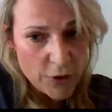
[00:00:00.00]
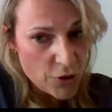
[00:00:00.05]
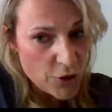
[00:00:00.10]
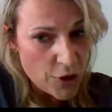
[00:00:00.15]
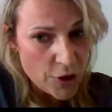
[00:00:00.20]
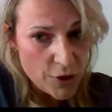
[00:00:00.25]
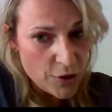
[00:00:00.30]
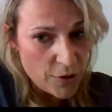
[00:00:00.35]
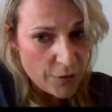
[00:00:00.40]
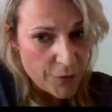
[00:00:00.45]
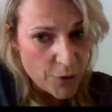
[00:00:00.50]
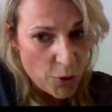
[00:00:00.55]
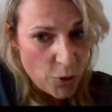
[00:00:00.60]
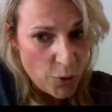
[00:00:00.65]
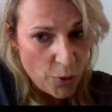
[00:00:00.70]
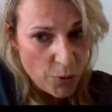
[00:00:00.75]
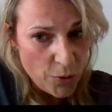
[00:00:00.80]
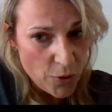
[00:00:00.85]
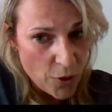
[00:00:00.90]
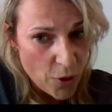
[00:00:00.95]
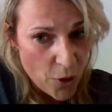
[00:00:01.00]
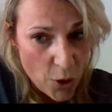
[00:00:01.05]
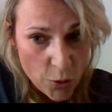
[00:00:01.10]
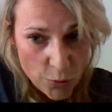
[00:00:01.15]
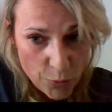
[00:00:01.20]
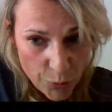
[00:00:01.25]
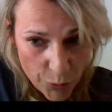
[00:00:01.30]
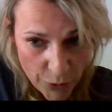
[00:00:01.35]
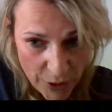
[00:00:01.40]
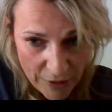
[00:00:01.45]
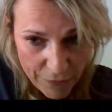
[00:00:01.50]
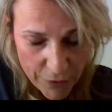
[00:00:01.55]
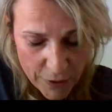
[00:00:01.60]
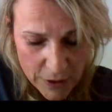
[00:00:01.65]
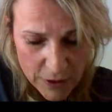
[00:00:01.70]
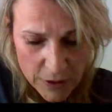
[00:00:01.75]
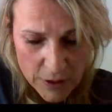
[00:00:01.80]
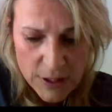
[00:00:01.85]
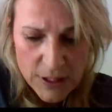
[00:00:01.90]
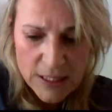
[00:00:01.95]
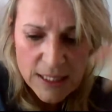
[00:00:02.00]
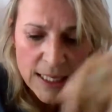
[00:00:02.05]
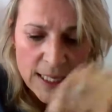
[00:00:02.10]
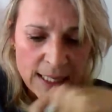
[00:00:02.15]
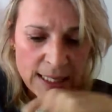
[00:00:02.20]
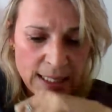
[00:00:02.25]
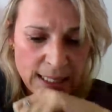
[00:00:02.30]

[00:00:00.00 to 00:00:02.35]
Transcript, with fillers: churches of your own preference.